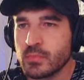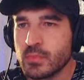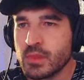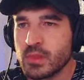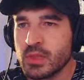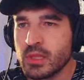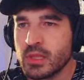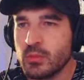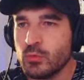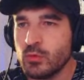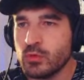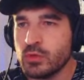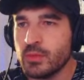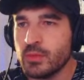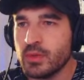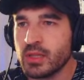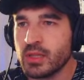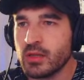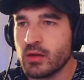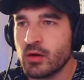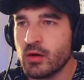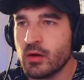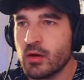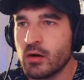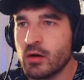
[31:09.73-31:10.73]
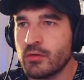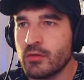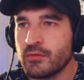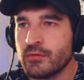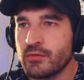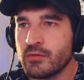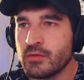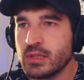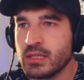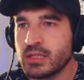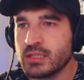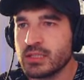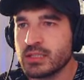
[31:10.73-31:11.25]
The multiband off.
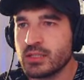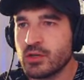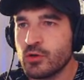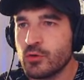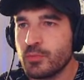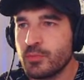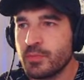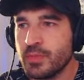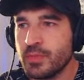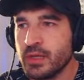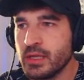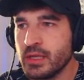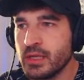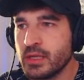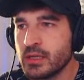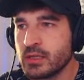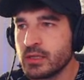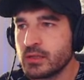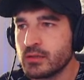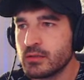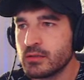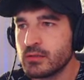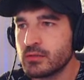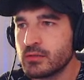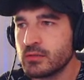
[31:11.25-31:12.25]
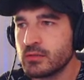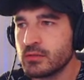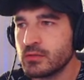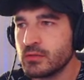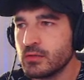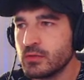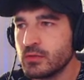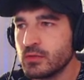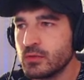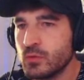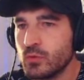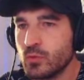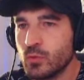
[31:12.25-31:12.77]
Let's go peek
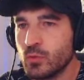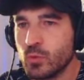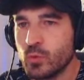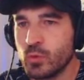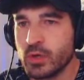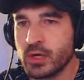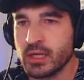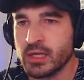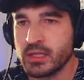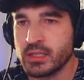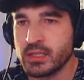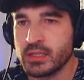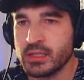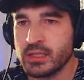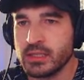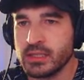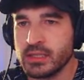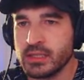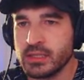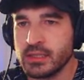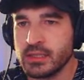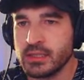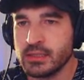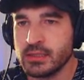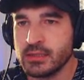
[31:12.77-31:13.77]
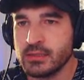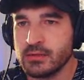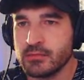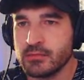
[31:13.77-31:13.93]
what I did